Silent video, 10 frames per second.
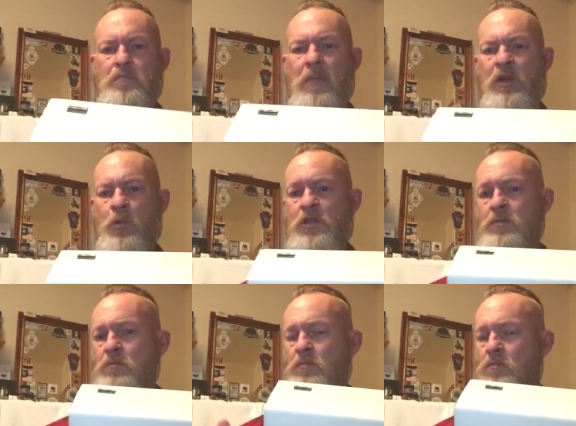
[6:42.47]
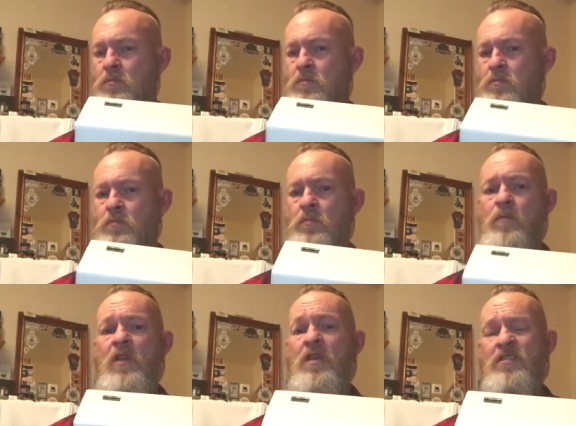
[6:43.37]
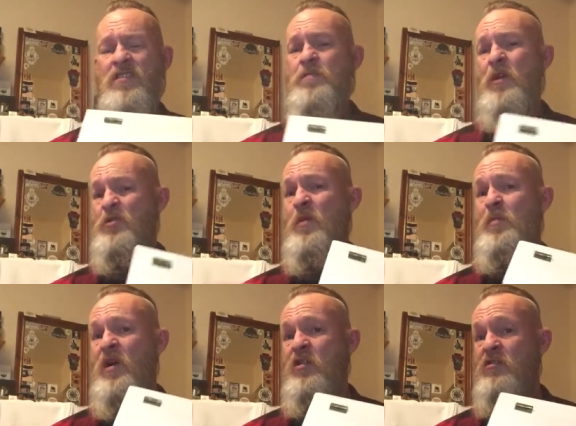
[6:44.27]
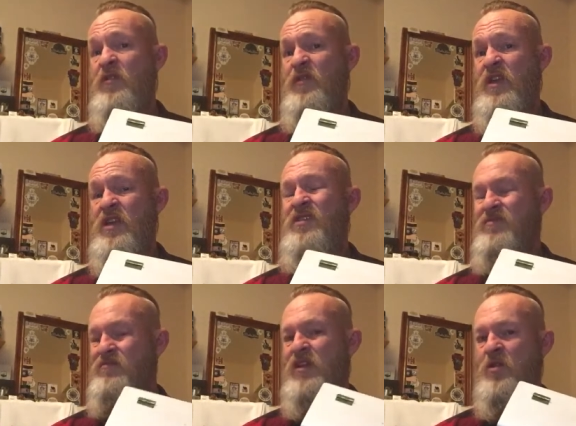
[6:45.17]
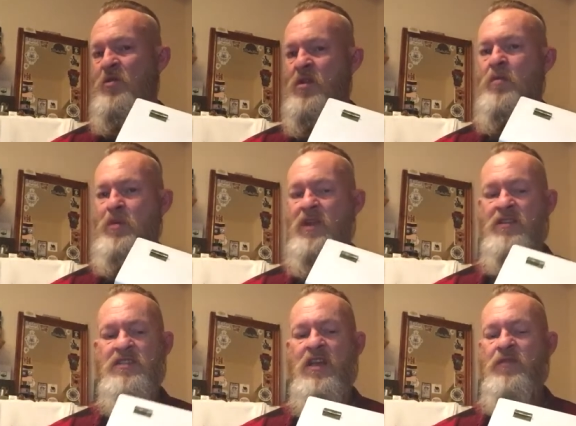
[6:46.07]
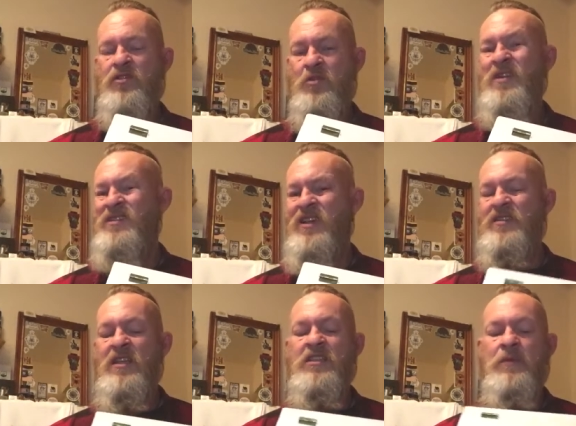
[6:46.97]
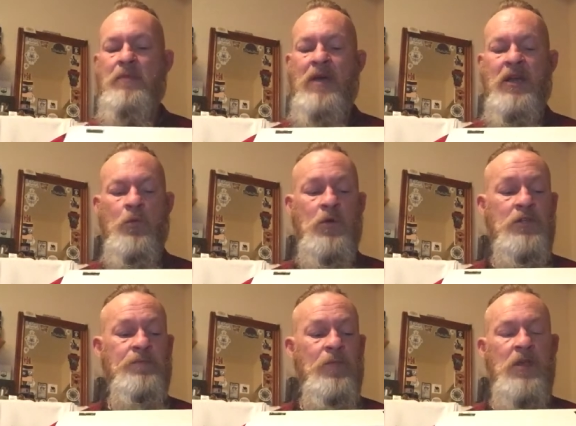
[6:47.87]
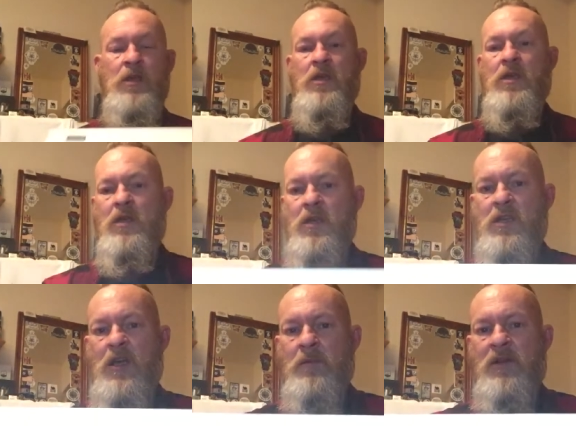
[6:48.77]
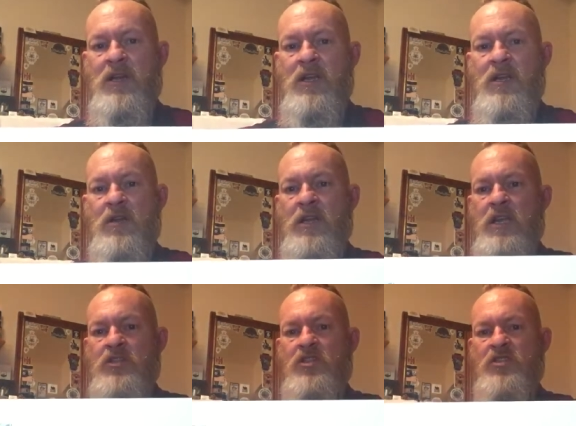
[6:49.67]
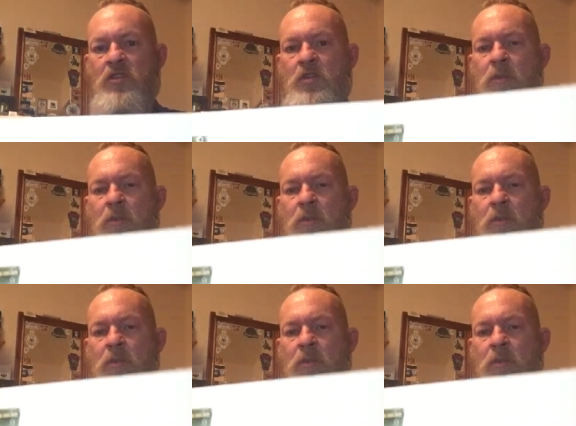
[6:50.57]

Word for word: made of wood, because I suppose with pyrography, in order to burn stuff onto it, it does need to be made of wood. A couple of little hinges on